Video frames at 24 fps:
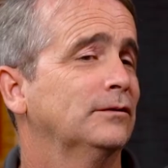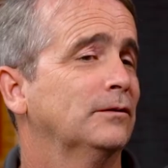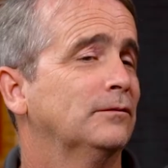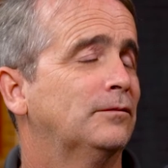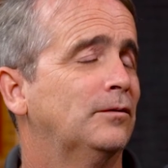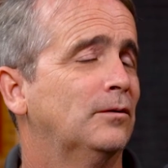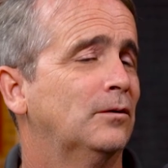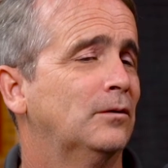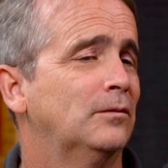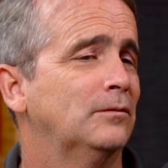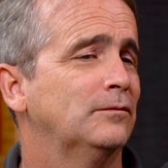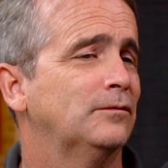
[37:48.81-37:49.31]
and
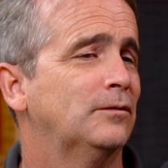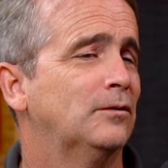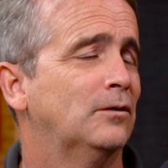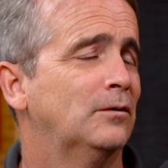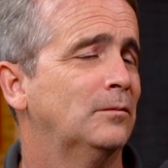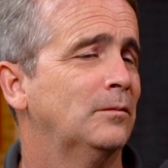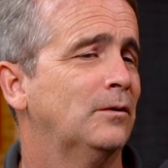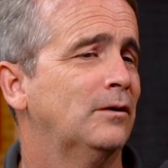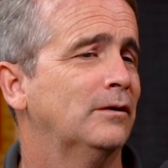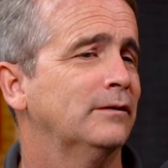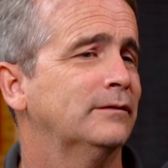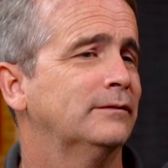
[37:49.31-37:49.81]

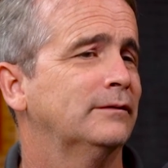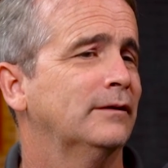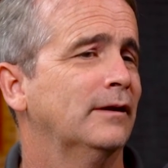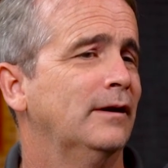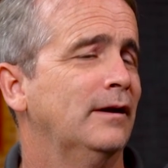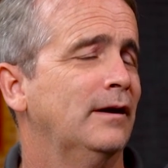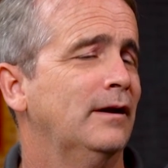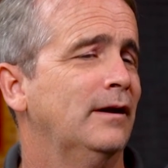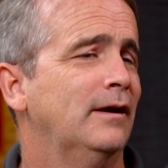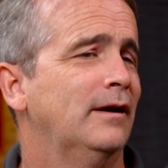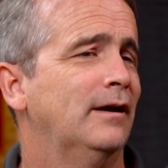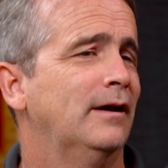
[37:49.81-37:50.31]
foremost,
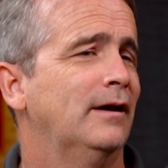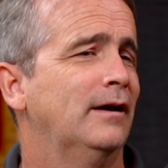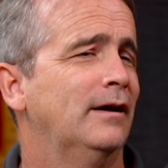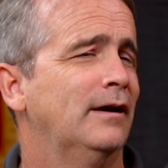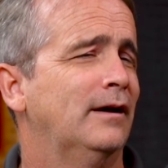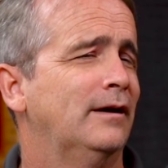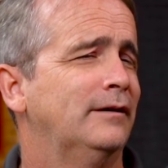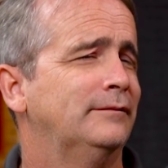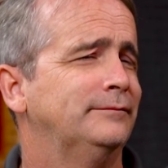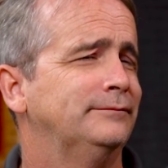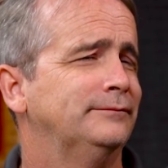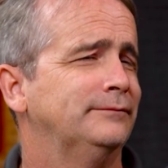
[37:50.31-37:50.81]

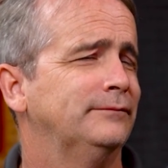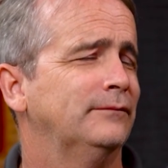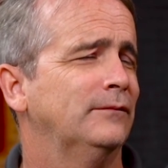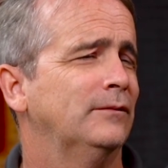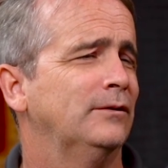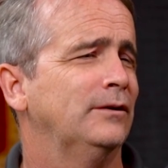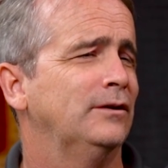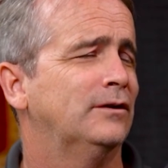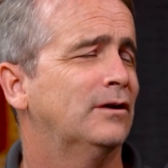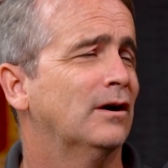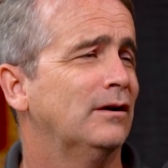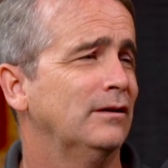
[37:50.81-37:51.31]

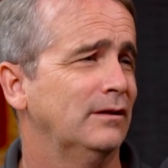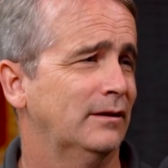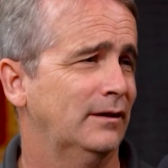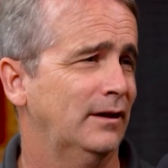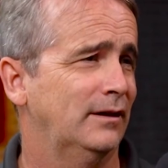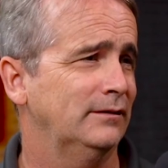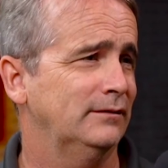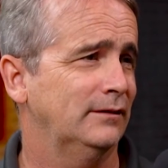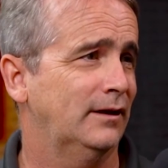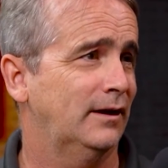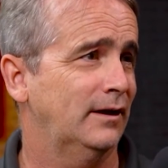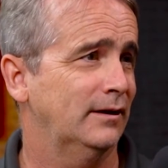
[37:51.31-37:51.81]
you call
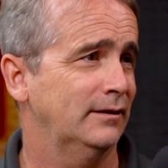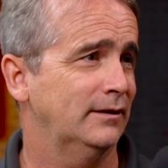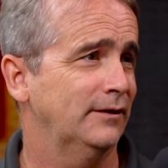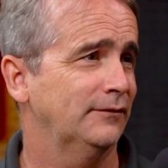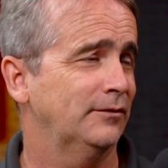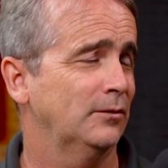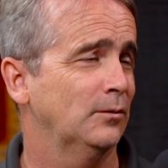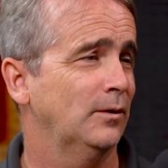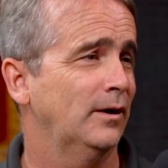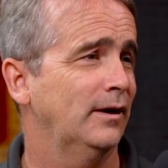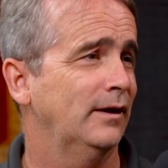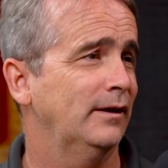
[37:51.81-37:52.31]
it a lot of
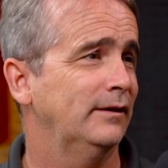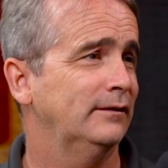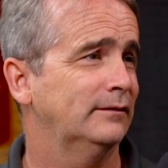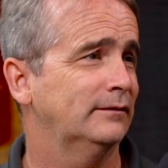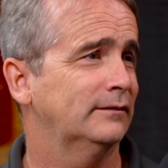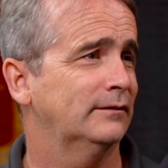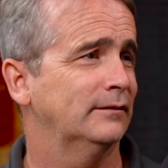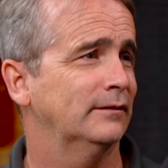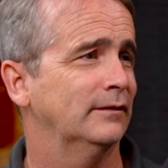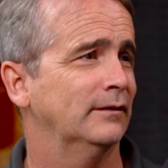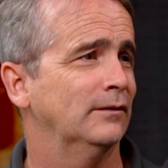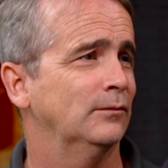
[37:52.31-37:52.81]
different
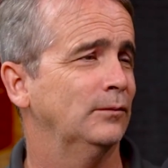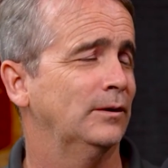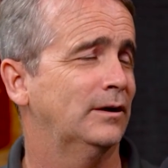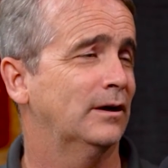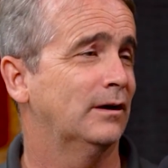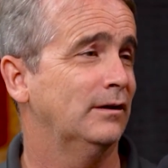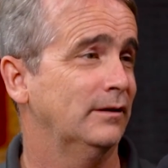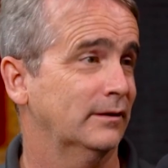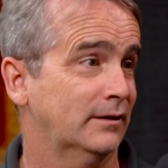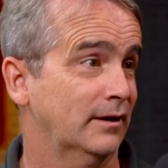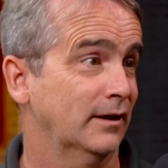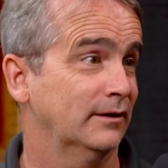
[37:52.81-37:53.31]
ways. We
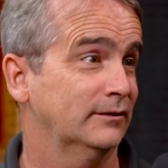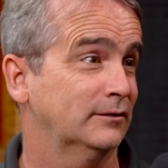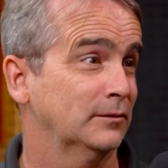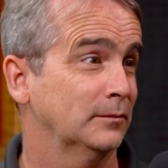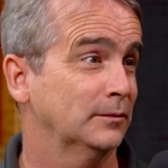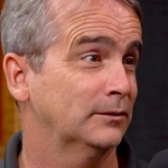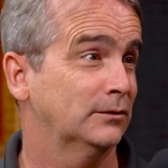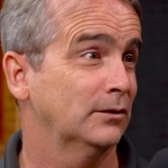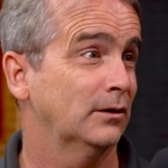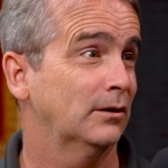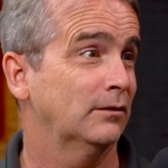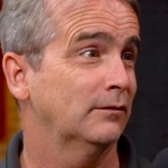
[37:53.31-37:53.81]
call it customer
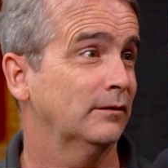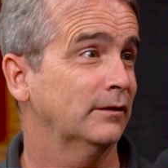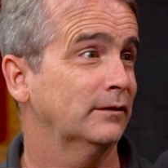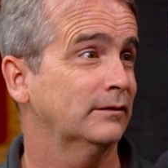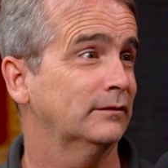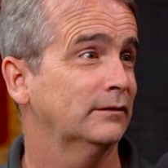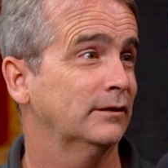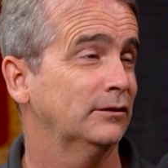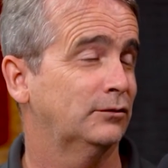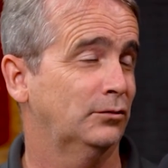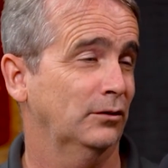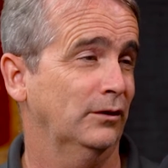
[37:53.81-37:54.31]

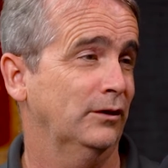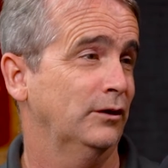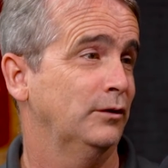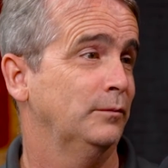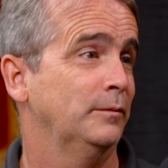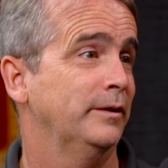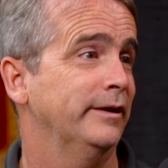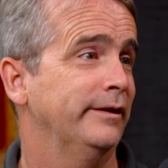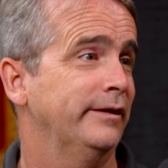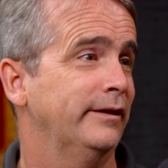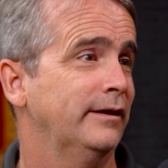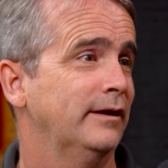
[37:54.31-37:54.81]
service. It's really
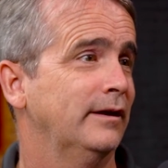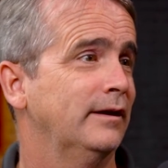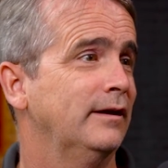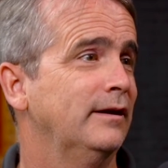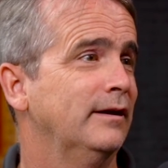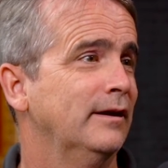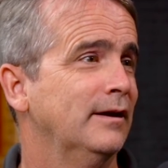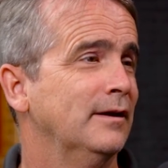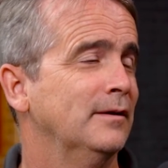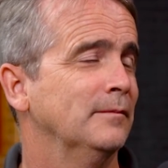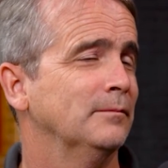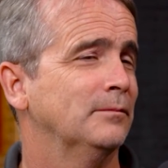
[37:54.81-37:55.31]

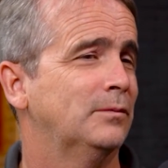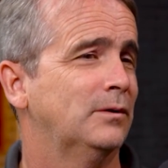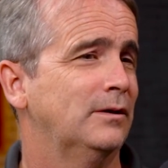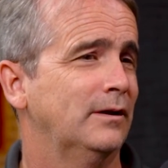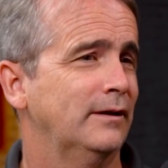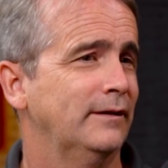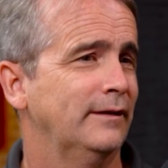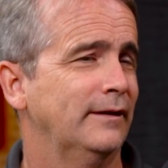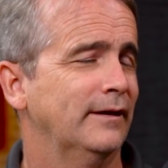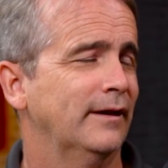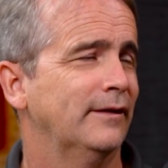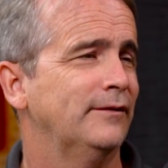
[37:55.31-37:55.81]
humility,
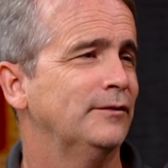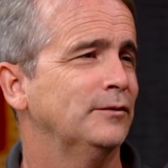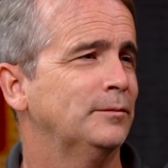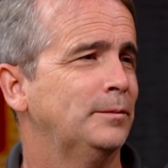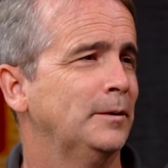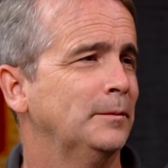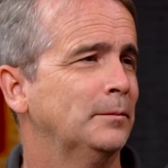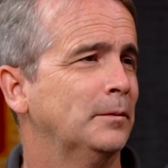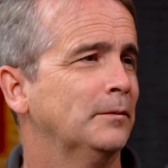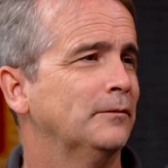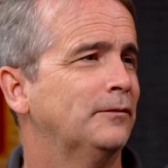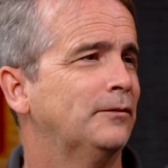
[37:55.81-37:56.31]
putting the others
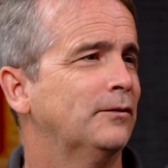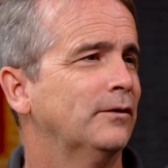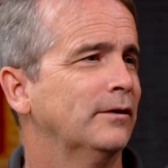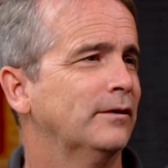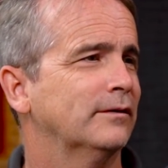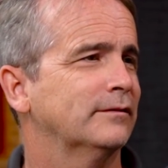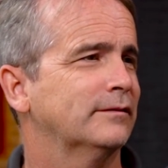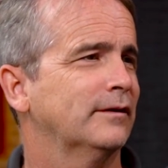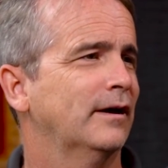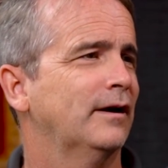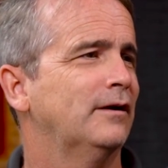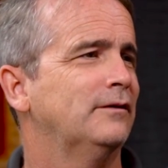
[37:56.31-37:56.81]
people before
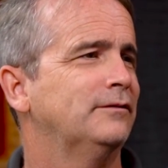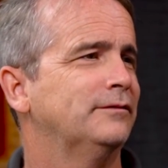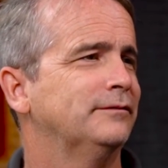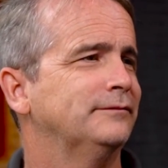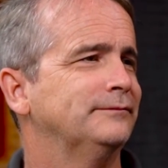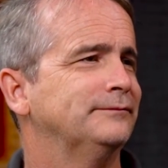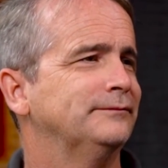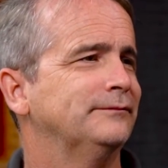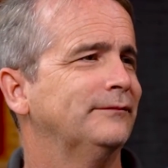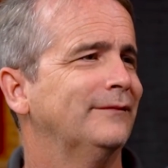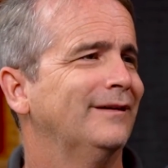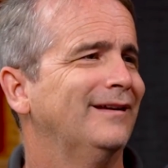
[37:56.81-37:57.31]
yourself.
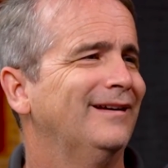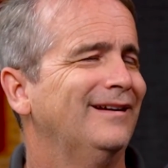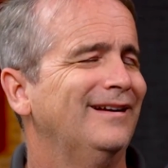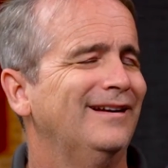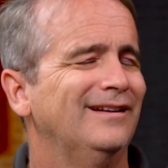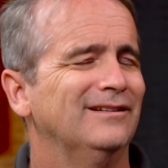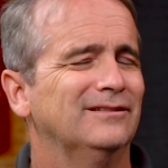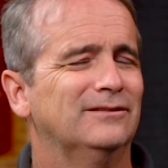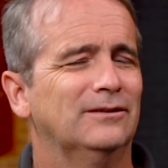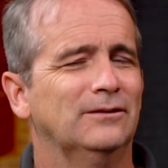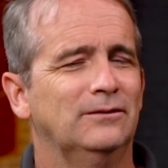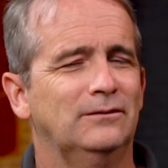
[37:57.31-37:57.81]

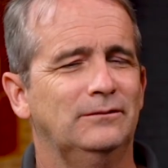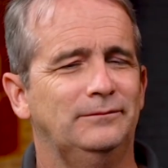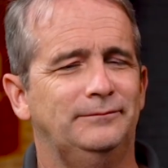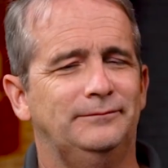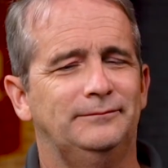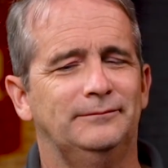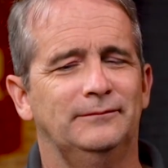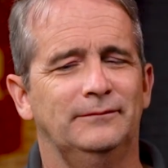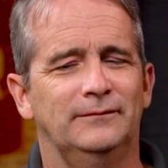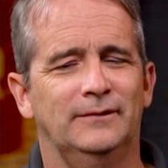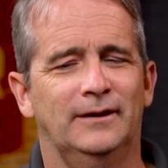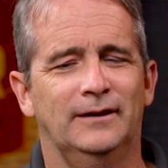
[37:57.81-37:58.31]
So
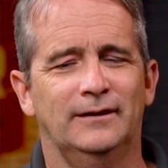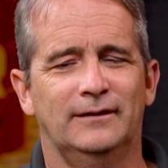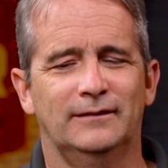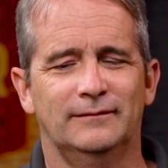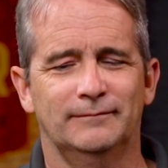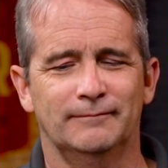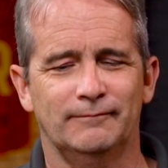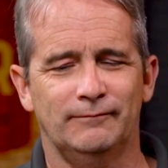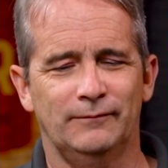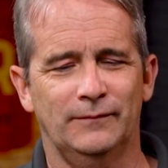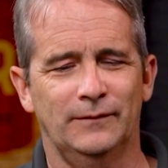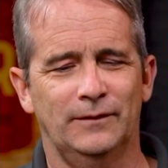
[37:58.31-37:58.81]
I
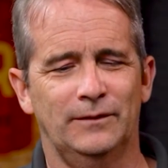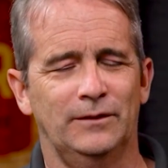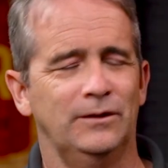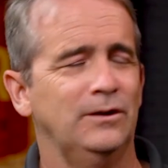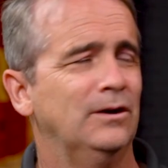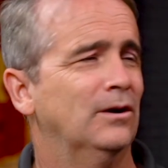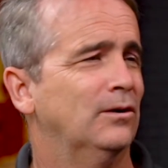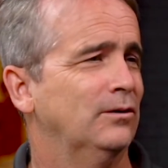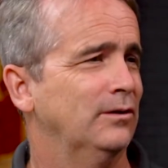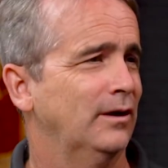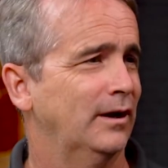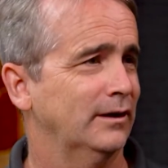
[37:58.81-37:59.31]

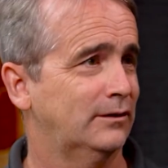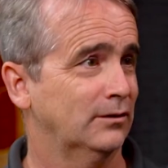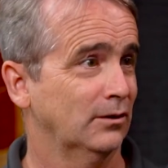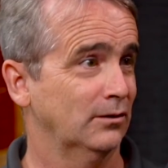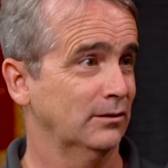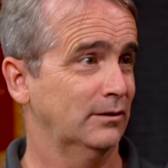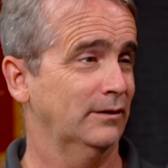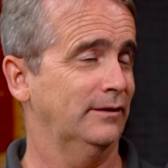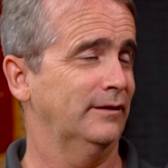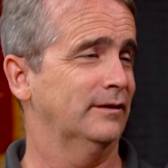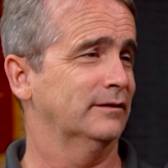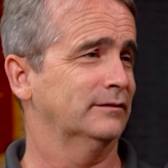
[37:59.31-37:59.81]

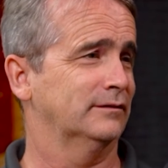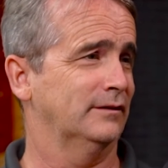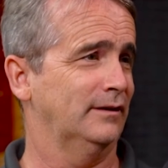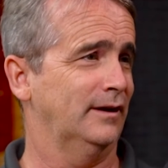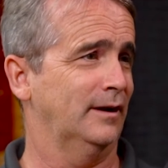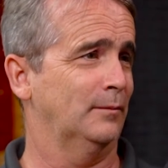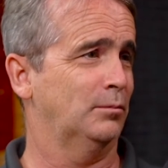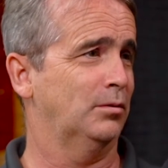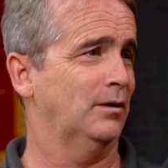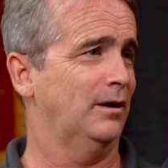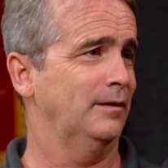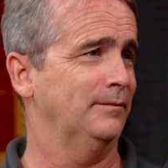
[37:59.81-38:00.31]
told you there's a
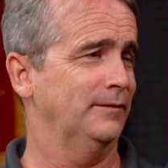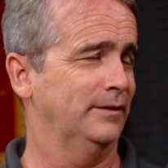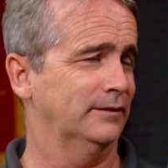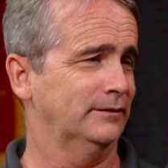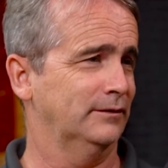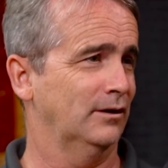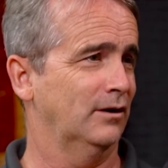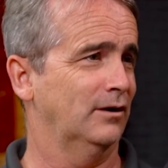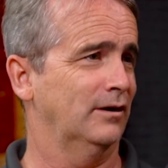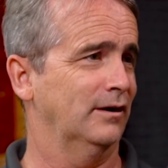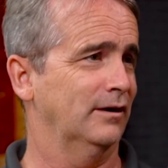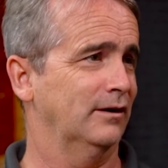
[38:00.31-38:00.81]
lot of problems. There's
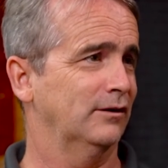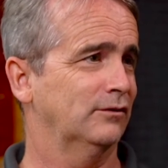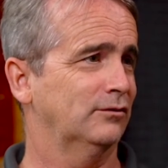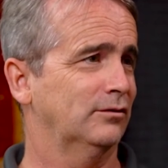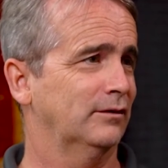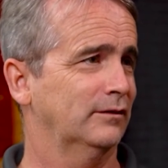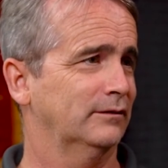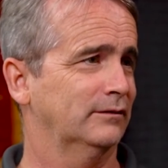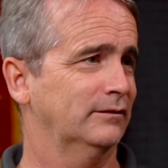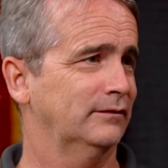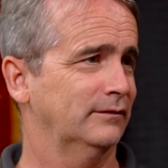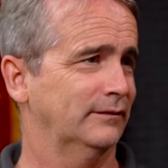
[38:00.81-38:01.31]
in our
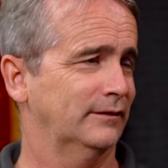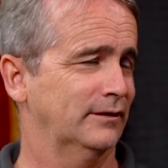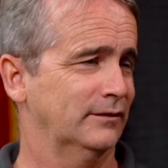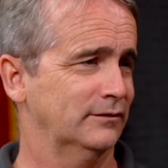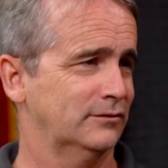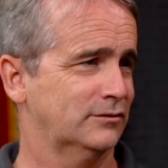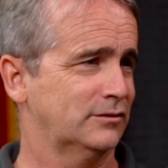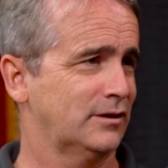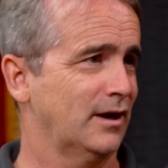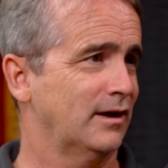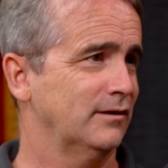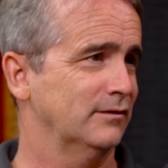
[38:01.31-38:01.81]
industry,
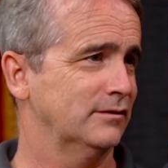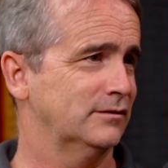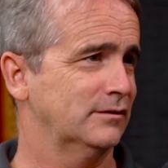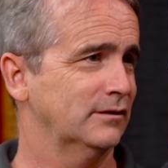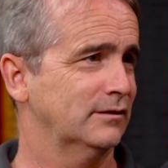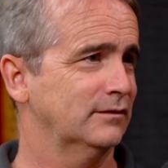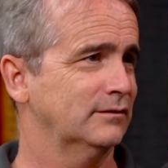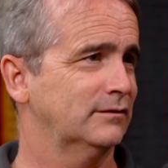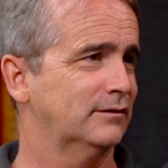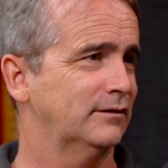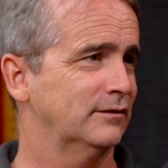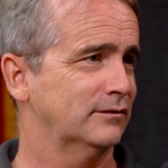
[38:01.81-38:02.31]
there's
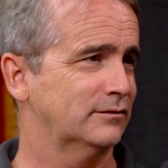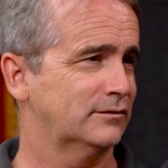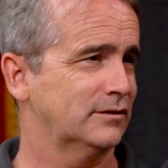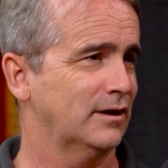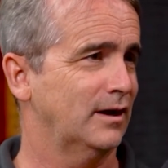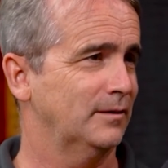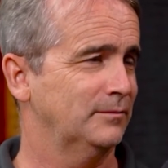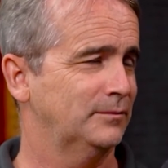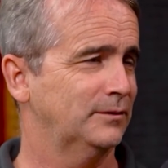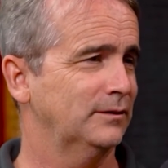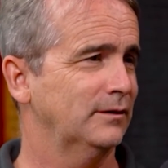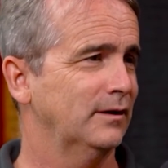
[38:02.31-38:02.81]
challenges, there's
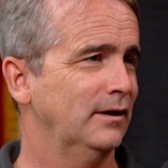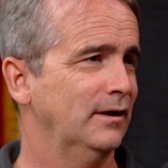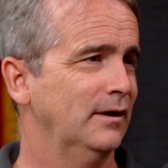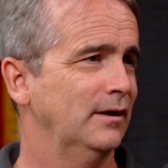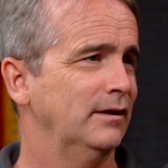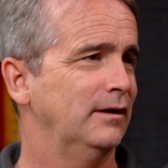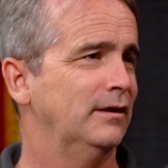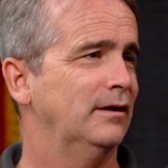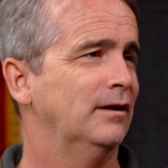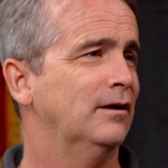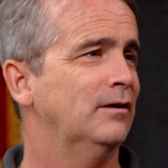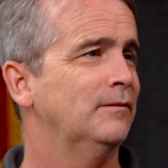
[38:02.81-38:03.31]
jobs.
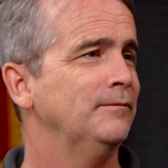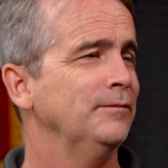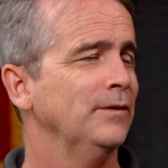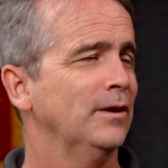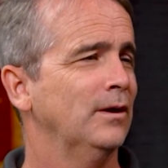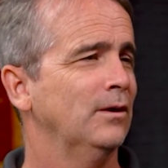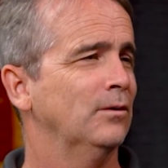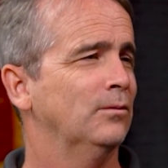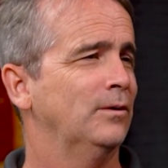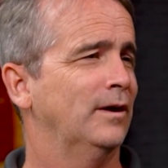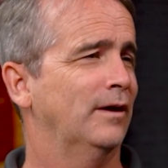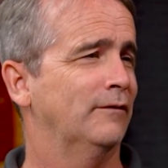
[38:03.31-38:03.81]

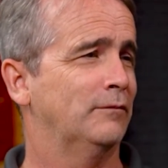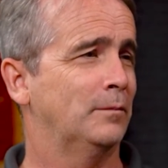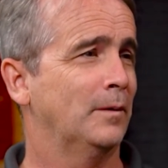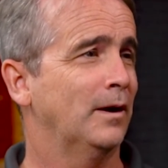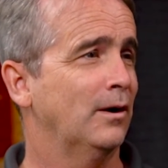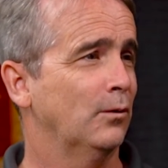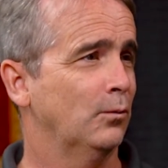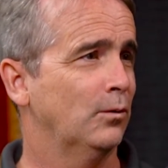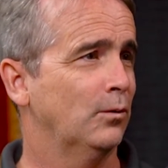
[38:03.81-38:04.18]
We have about a